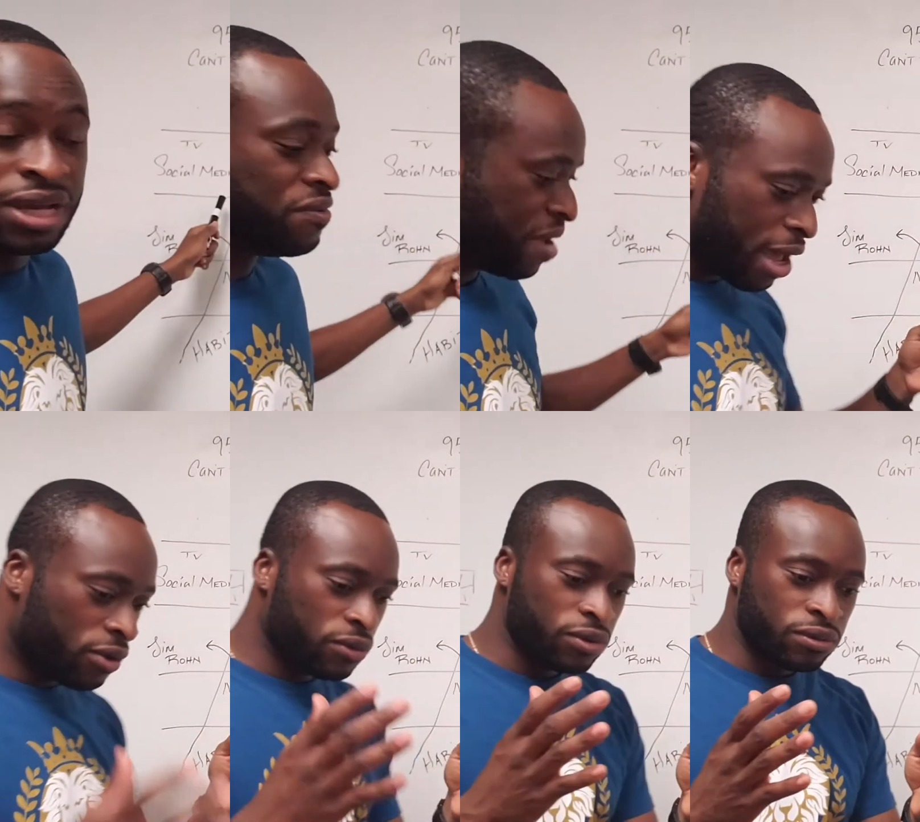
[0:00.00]

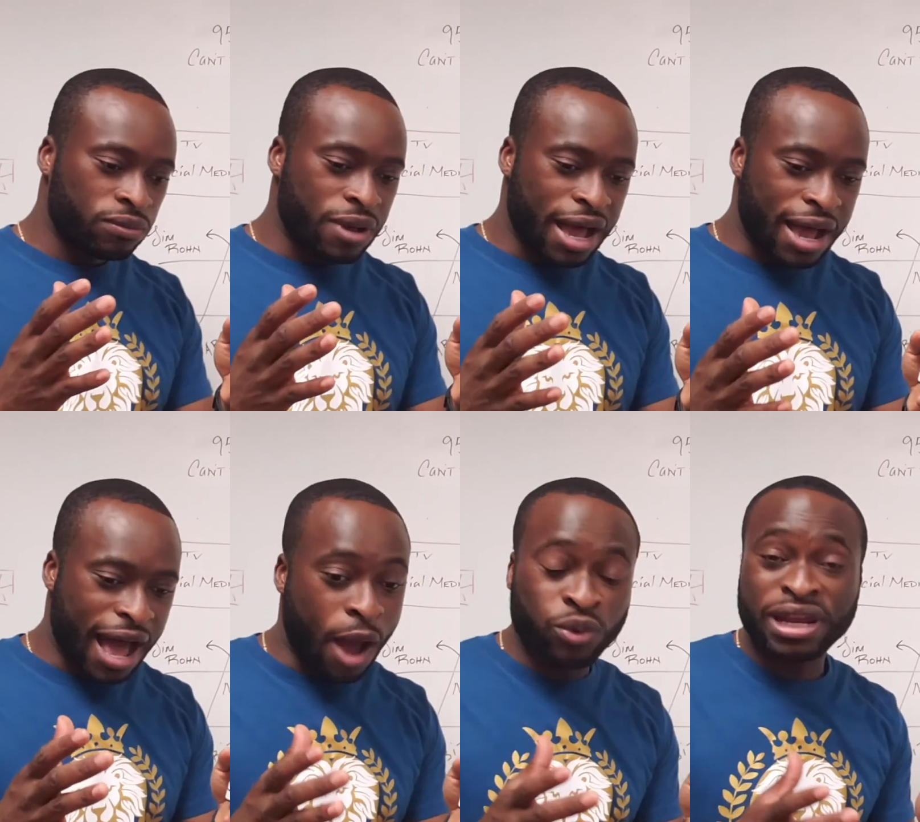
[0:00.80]
Now,
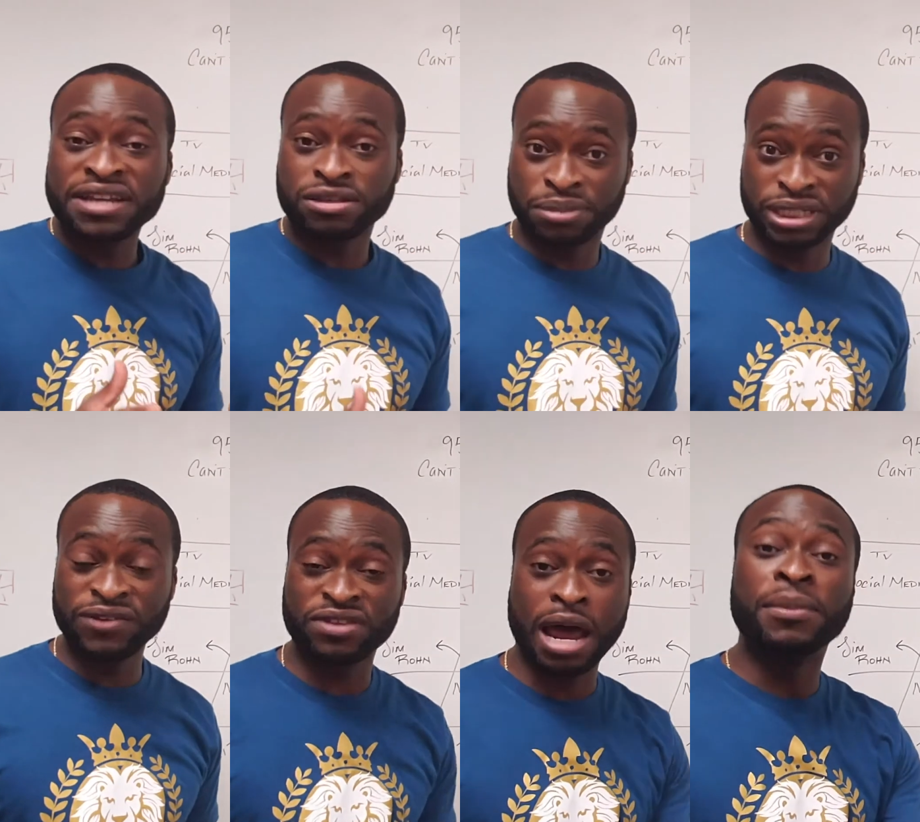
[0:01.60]
I would like to
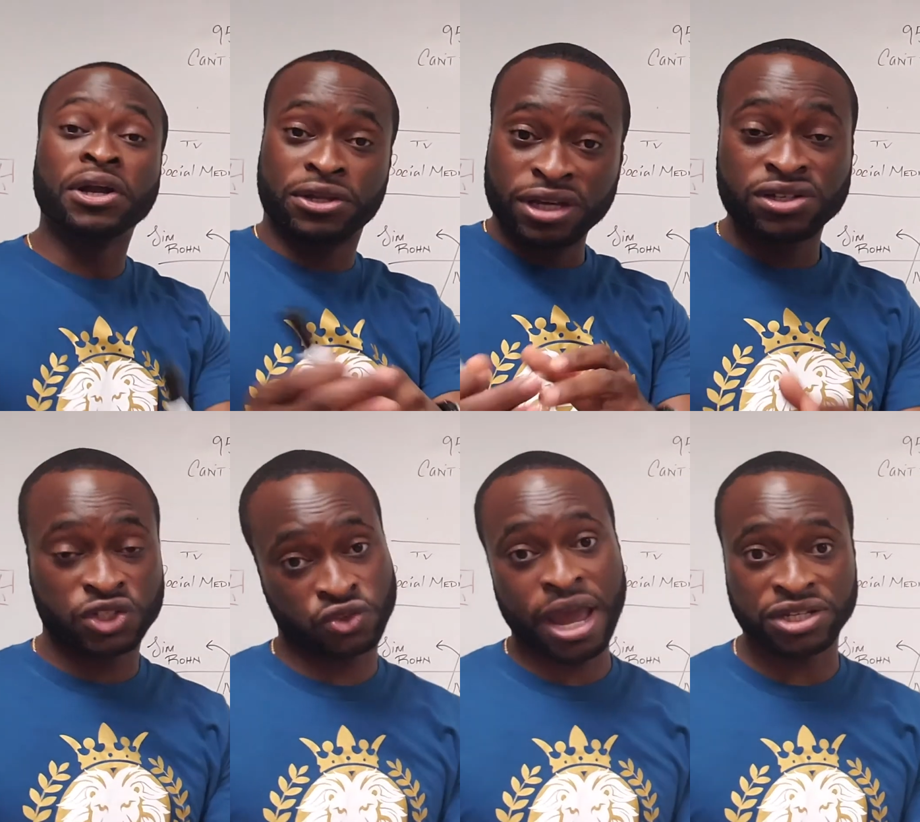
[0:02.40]
believe that I'm a good
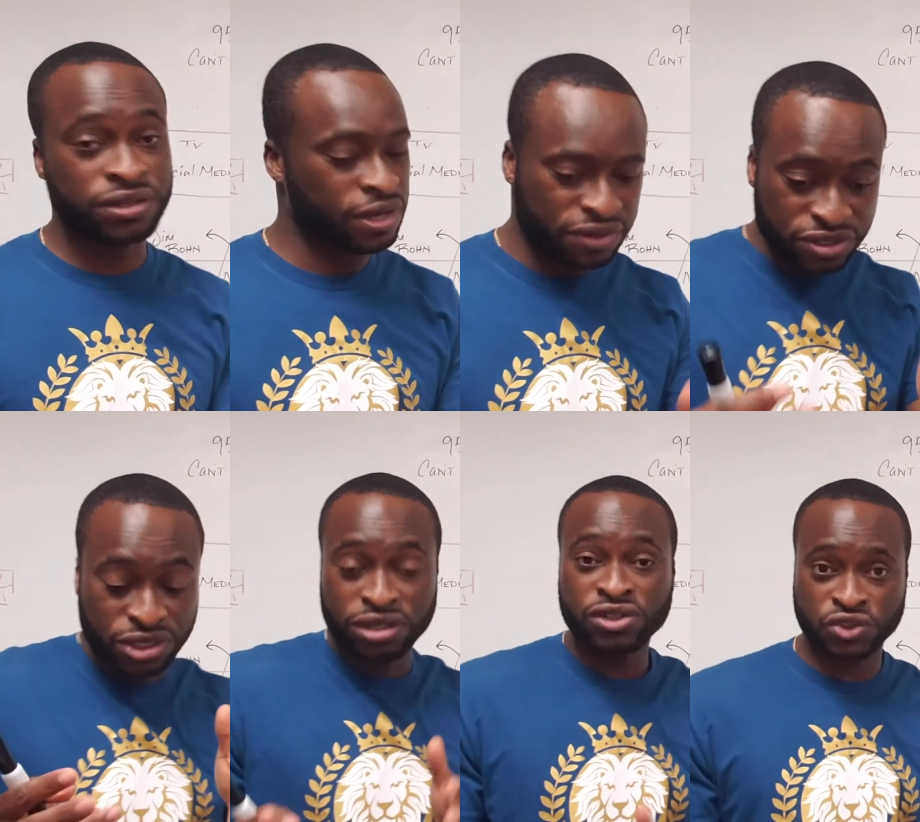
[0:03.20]
distraction. Now, there's
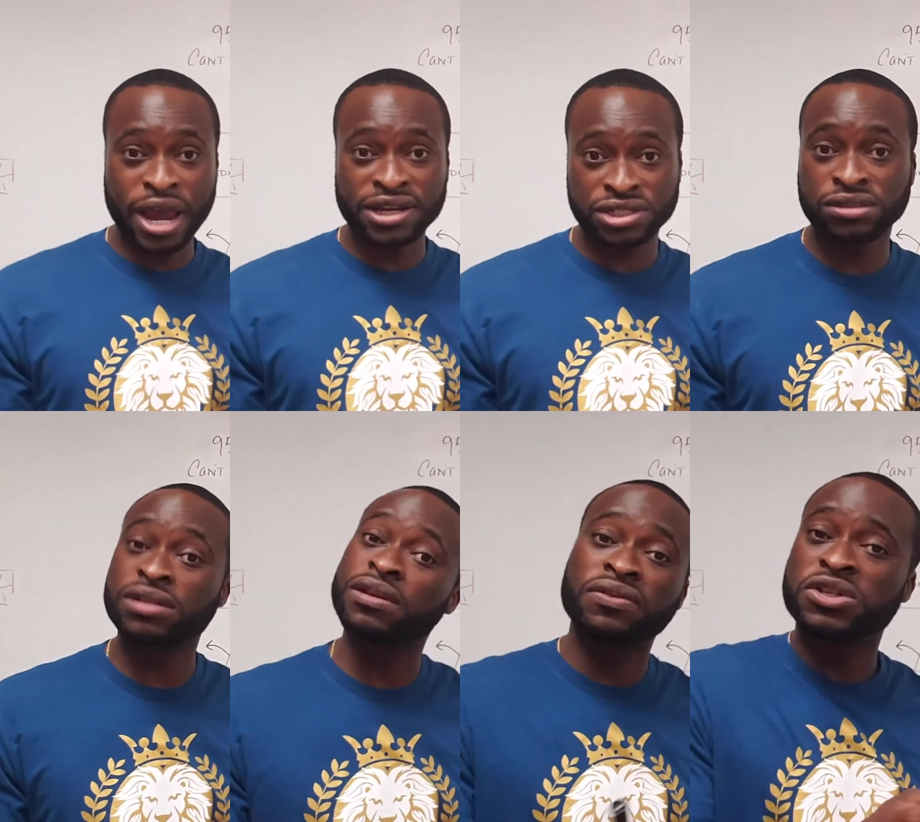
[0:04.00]
good distractions
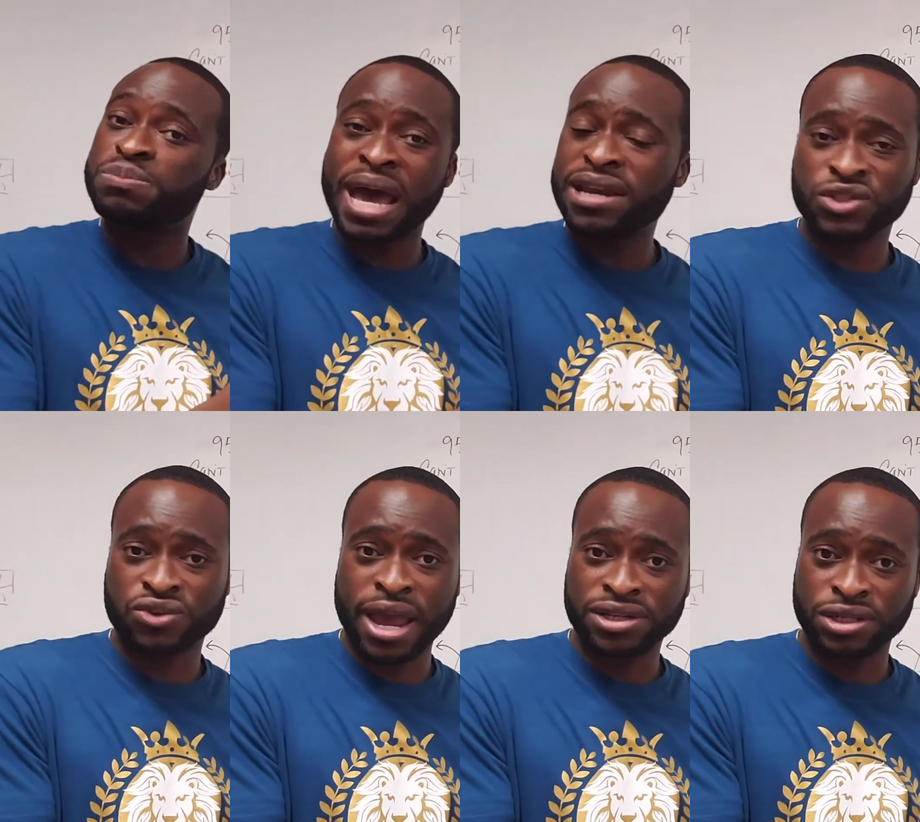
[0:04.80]
and then there's bad
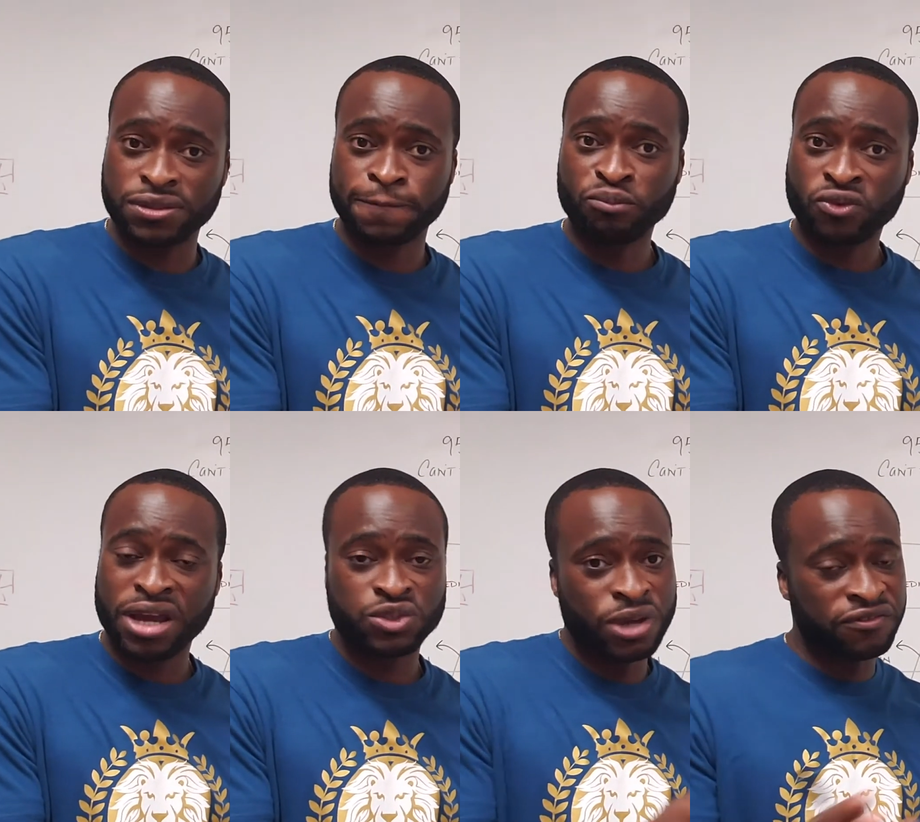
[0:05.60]
distractions,
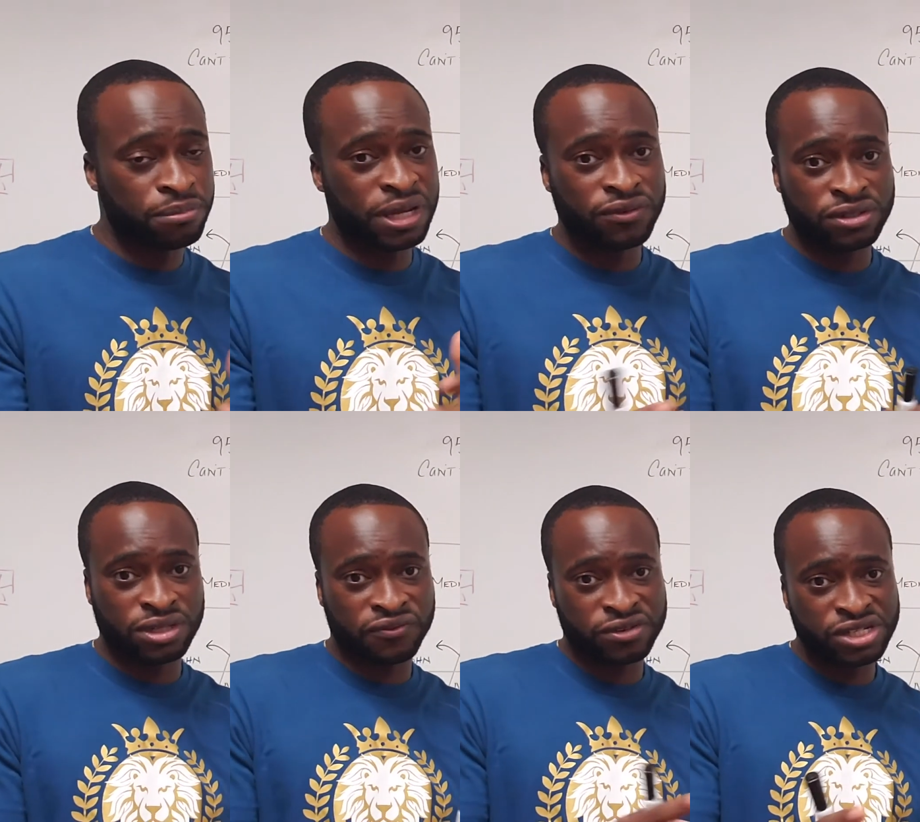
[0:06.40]
right? So you have to be able to
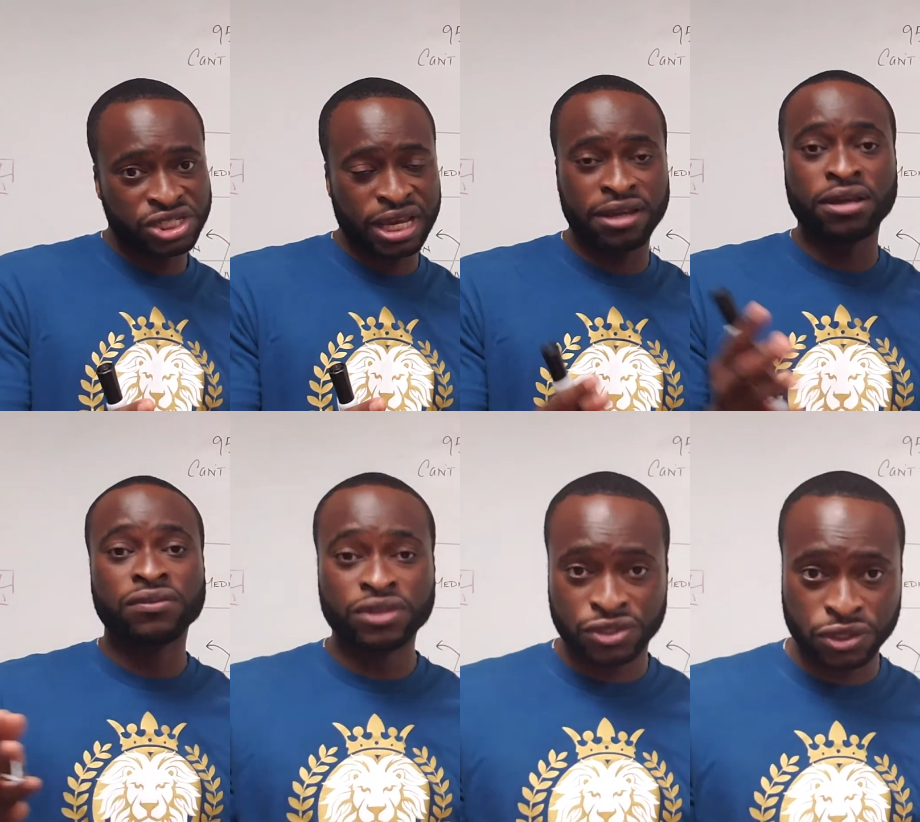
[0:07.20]

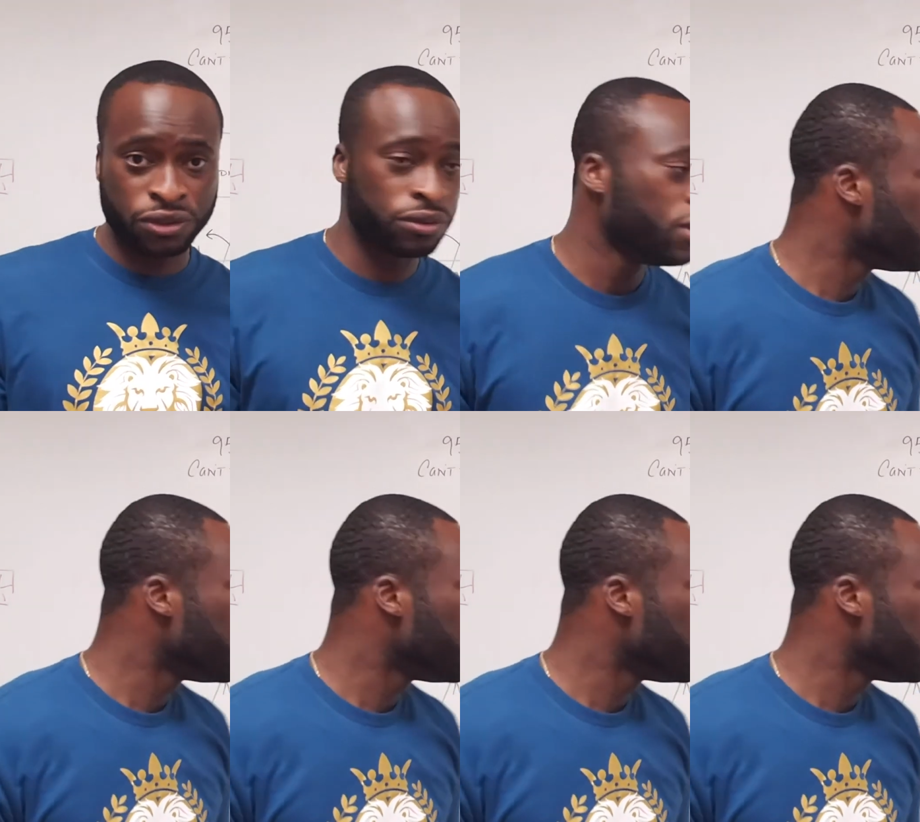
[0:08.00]
differentiate the two.